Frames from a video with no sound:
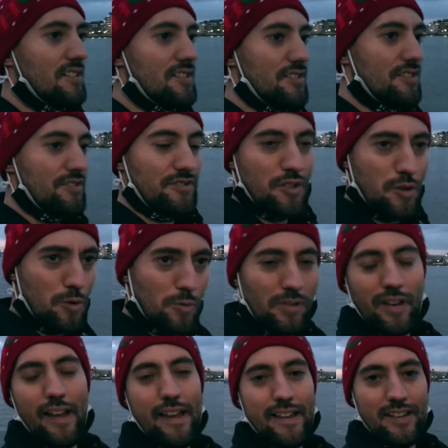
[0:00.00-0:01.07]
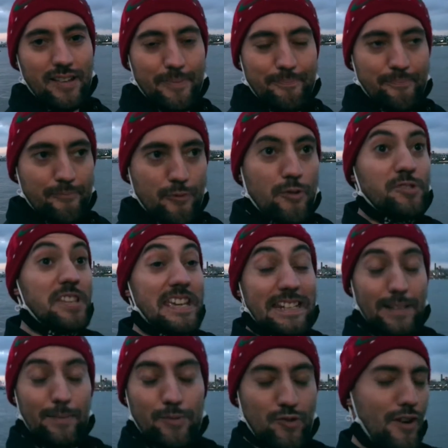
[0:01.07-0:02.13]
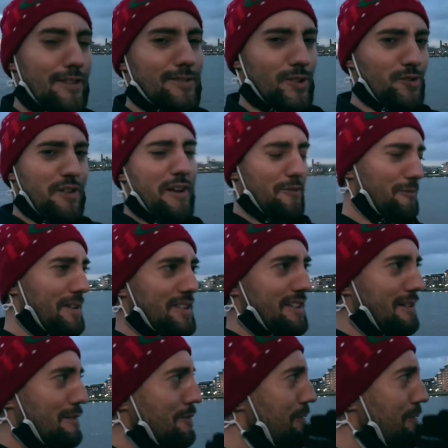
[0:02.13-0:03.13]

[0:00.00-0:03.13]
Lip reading: new like routine I'm trying to create for myself,